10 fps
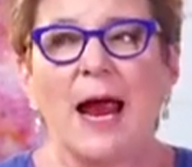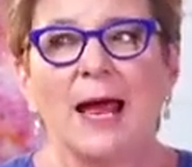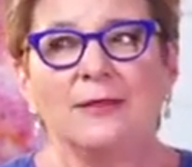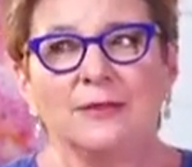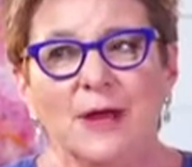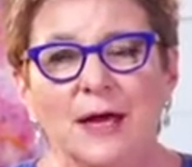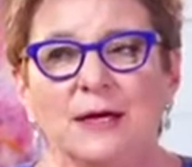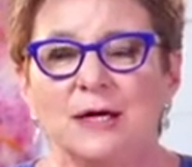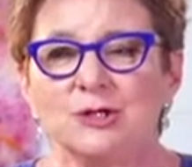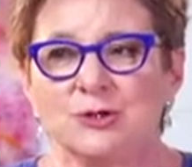And then
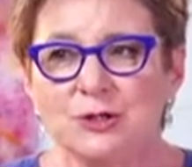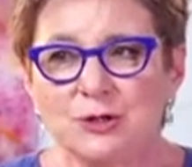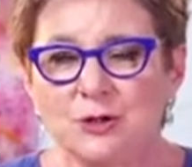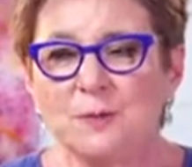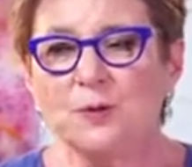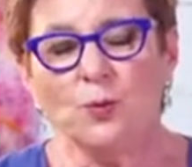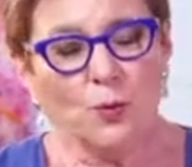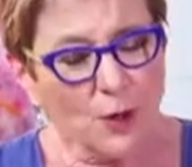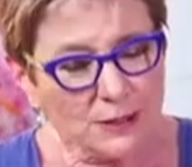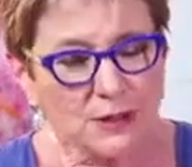as you determine
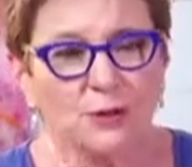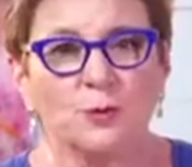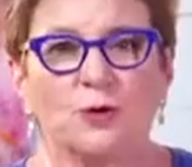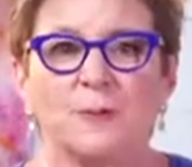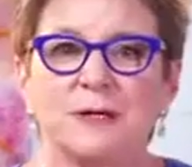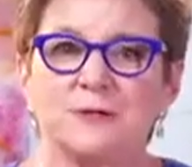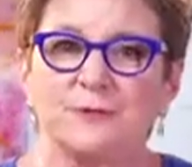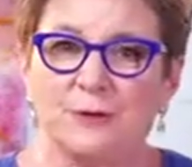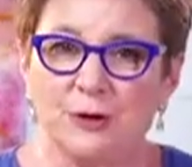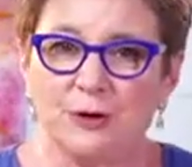what's going to work best
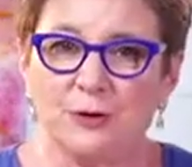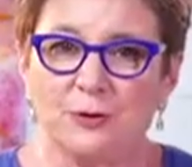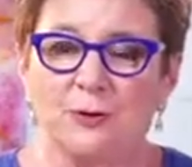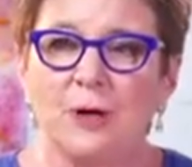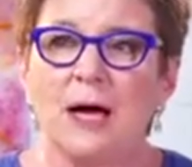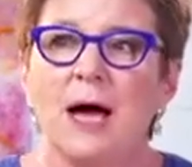for you,